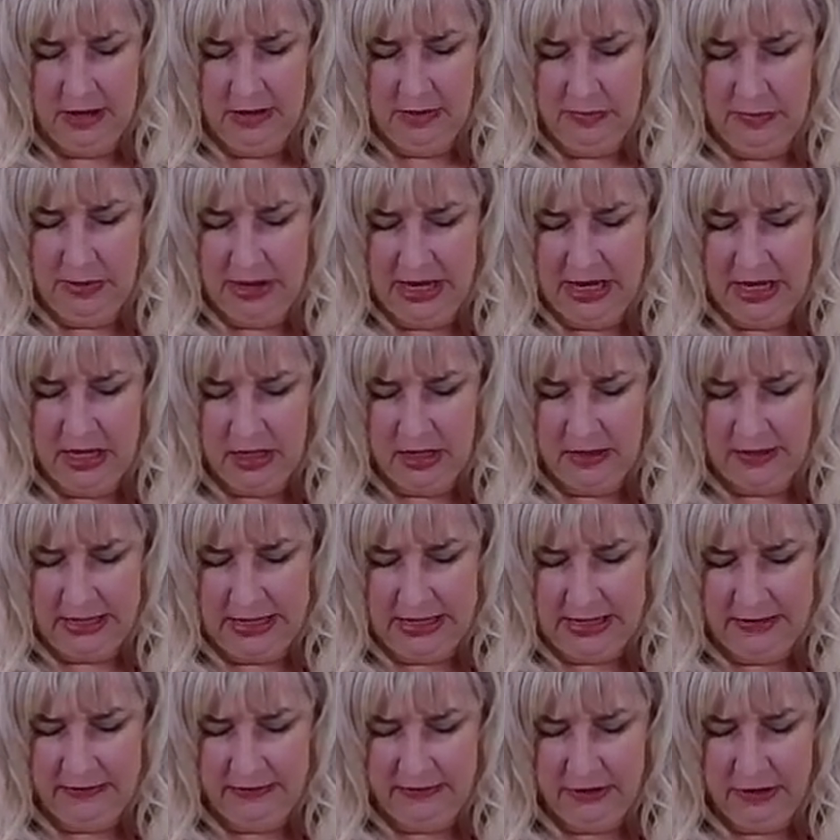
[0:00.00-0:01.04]
baking on the
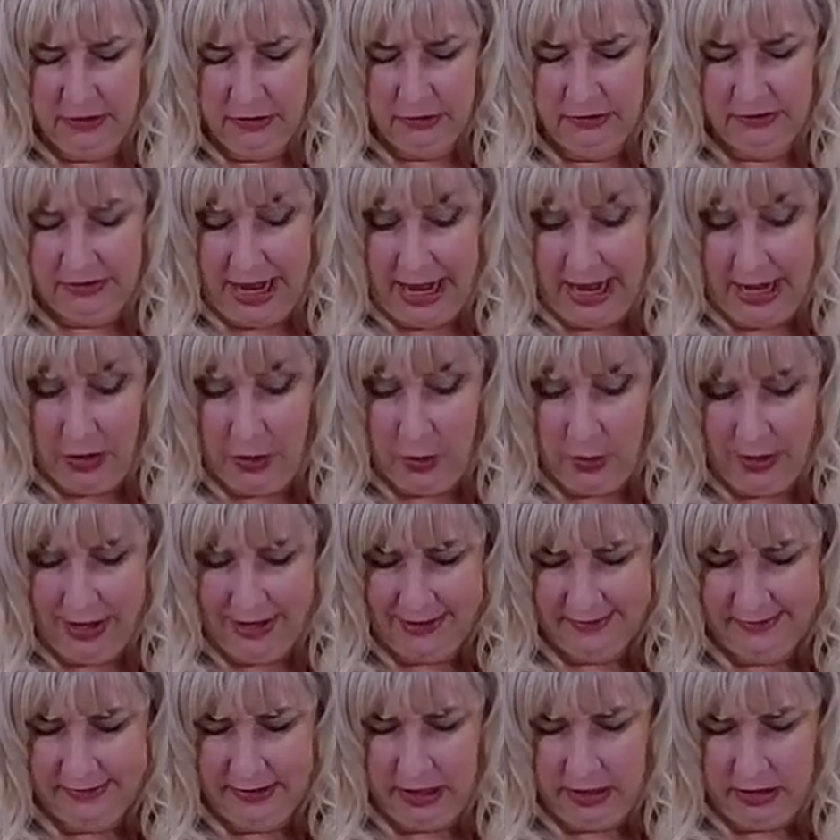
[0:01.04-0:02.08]
East Coast and
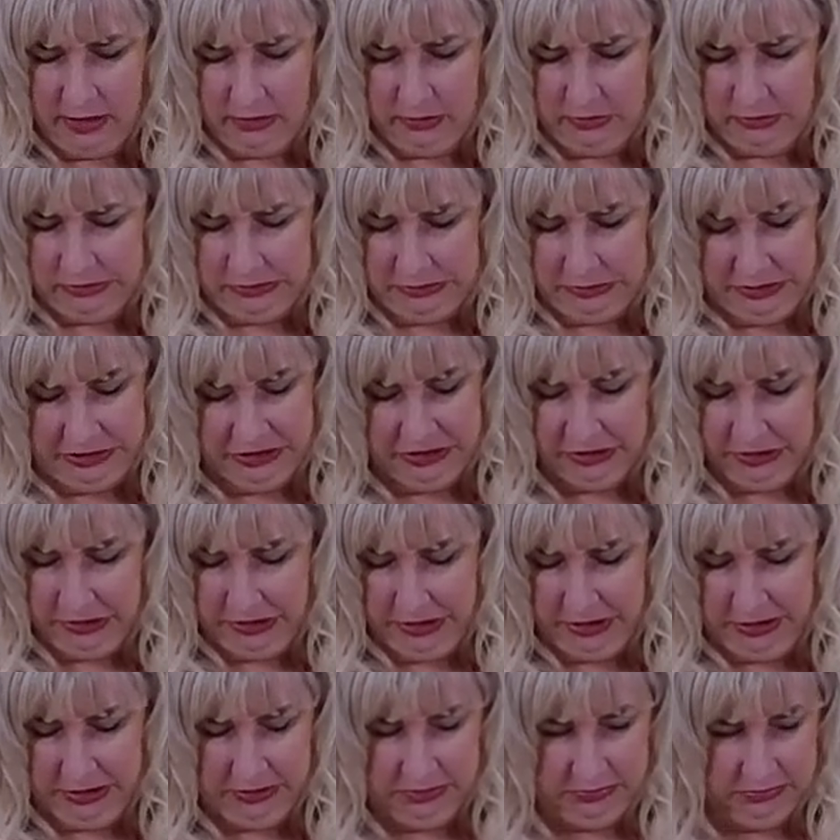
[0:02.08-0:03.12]
West Coast, which
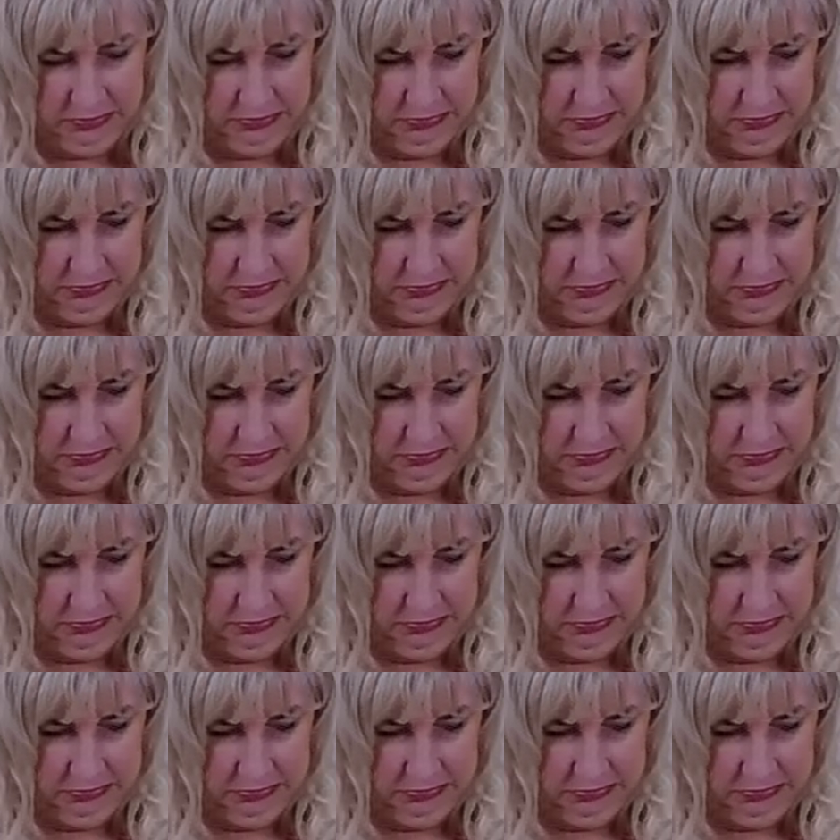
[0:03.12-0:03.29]
are